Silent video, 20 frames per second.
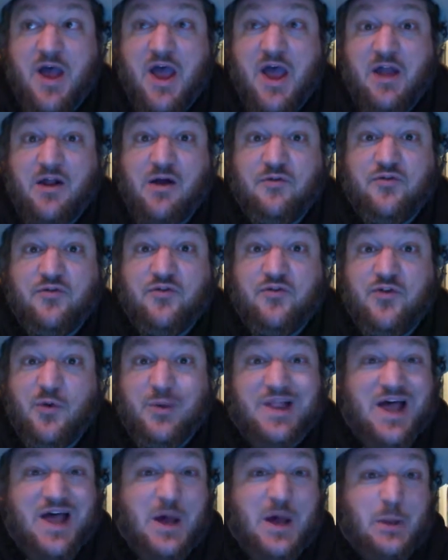head off so
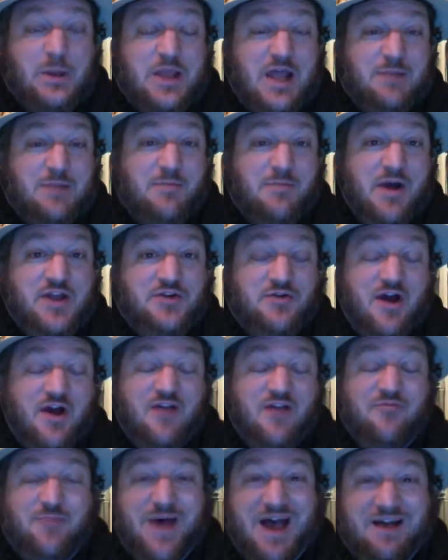loudly on my
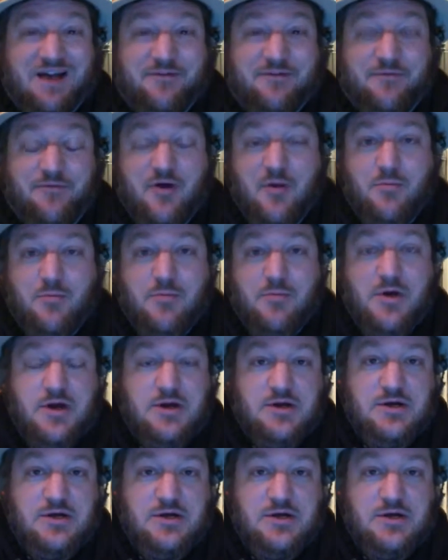drive back from